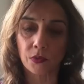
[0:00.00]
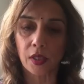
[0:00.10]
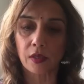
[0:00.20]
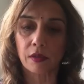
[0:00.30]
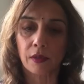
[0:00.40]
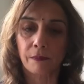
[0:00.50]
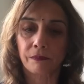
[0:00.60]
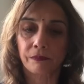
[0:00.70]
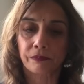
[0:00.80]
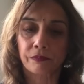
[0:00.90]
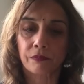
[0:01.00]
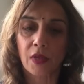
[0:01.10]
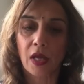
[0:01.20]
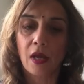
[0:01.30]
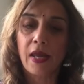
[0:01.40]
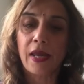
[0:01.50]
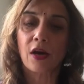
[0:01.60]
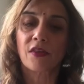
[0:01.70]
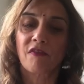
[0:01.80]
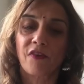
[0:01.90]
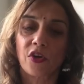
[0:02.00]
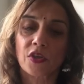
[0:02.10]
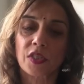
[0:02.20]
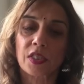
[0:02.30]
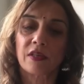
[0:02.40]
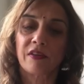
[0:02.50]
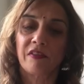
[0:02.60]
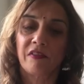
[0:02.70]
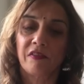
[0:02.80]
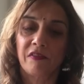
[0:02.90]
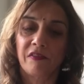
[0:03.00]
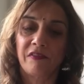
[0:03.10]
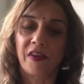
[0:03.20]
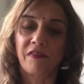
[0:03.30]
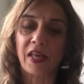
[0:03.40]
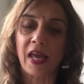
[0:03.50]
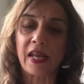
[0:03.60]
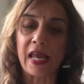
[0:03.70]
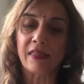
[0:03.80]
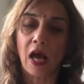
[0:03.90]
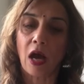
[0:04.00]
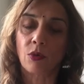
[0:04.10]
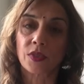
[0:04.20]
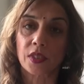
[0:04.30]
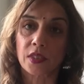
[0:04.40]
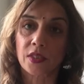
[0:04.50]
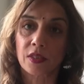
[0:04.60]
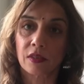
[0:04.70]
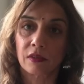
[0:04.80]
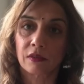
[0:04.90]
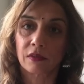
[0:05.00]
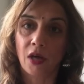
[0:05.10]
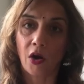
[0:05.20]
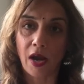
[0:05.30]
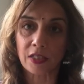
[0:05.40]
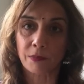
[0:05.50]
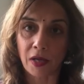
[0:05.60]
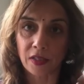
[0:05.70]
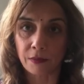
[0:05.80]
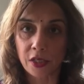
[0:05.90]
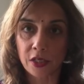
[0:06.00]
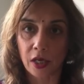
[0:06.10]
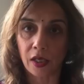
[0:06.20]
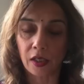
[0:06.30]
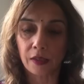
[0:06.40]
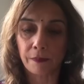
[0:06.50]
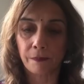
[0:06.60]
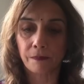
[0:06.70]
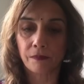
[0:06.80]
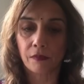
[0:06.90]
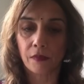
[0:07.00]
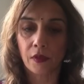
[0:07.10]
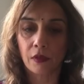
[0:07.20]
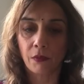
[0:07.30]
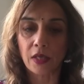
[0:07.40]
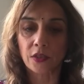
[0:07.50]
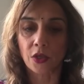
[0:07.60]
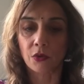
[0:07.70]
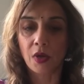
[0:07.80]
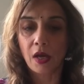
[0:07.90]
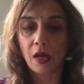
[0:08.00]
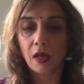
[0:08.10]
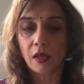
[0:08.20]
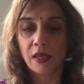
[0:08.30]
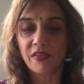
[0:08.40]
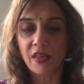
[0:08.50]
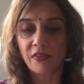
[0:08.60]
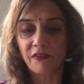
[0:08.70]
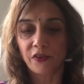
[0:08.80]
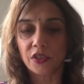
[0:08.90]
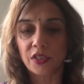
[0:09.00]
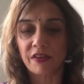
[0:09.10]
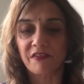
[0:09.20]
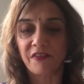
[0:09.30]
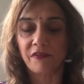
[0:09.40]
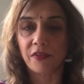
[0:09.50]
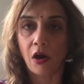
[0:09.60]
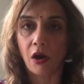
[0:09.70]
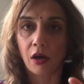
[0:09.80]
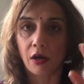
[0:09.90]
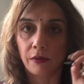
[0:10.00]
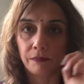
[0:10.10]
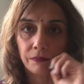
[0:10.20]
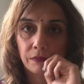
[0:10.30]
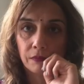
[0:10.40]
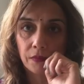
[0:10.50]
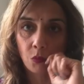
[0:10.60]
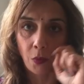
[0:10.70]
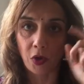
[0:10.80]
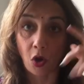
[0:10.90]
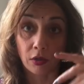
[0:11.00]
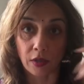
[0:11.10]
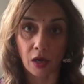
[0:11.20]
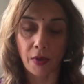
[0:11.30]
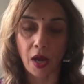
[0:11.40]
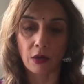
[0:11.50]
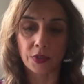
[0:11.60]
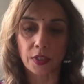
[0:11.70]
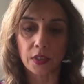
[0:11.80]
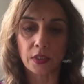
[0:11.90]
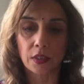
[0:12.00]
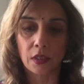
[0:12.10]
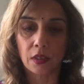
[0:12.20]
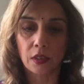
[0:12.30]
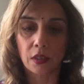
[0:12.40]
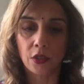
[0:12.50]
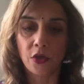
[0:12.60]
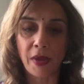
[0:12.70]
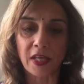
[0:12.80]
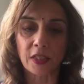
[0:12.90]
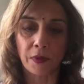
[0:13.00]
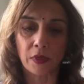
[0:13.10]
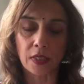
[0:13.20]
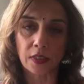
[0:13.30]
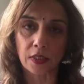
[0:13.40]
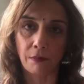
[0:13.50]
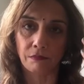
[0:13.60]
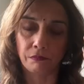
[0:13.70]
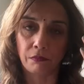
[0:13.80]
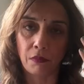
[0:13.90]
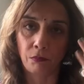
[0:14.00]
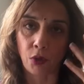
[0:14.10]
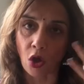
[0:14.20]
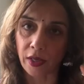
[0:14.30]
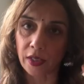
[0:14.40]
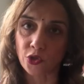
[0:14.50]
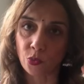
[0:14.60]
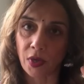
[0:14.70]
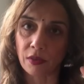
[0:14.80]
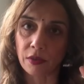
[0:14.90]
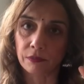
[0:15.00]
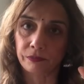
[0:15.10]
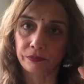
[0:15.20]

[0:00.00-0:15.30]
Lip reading: with. Here the 1st, 5th, and 8th houses are aspected by Shani, right? So given that the 1st and 5th are what we call dharma houses, you may experience some blockage with